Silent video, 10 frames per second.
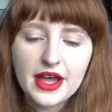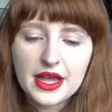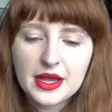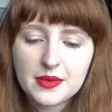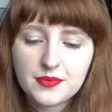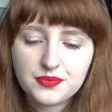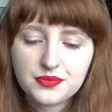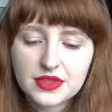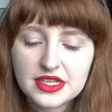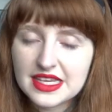2nd
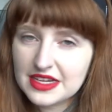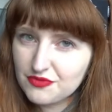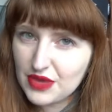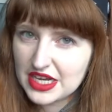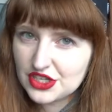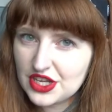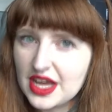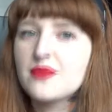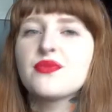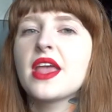of March
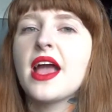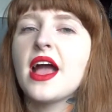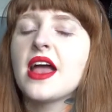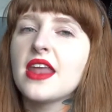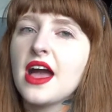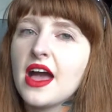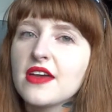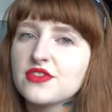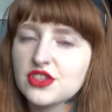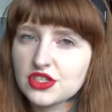today, and
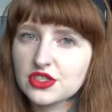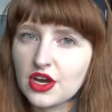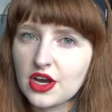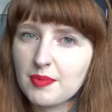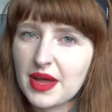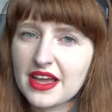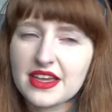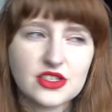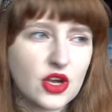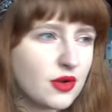I've just got a
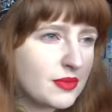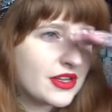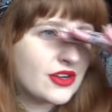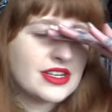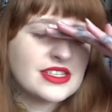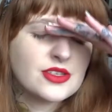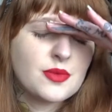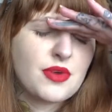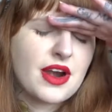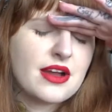package. Oh my god, it's so
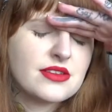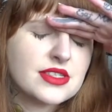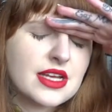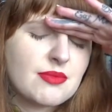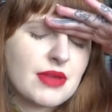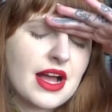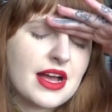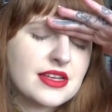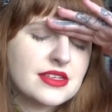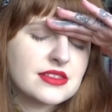bright outside, my
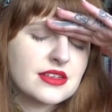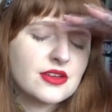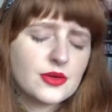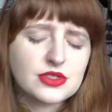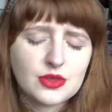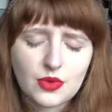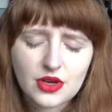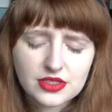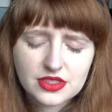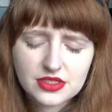eyes are going to
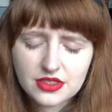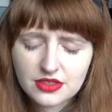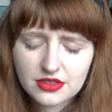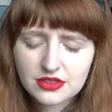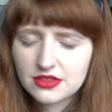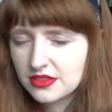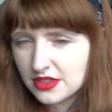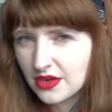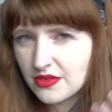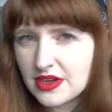water soon,
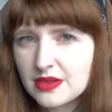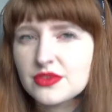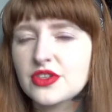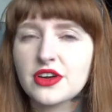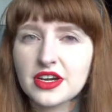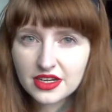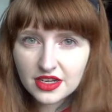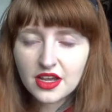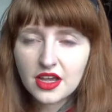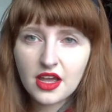so I'm sorry.
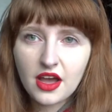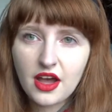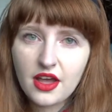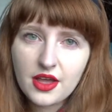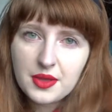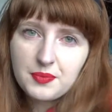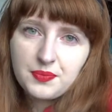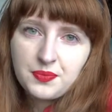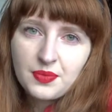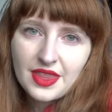
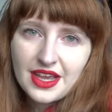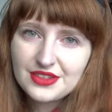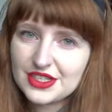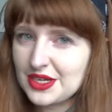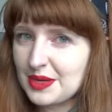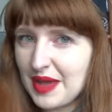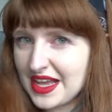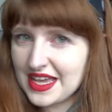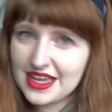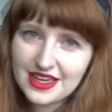I just got a
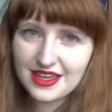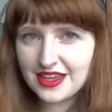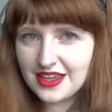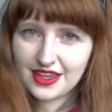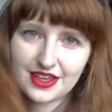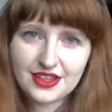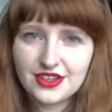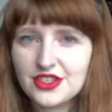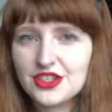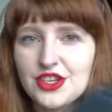
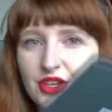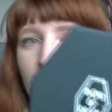package.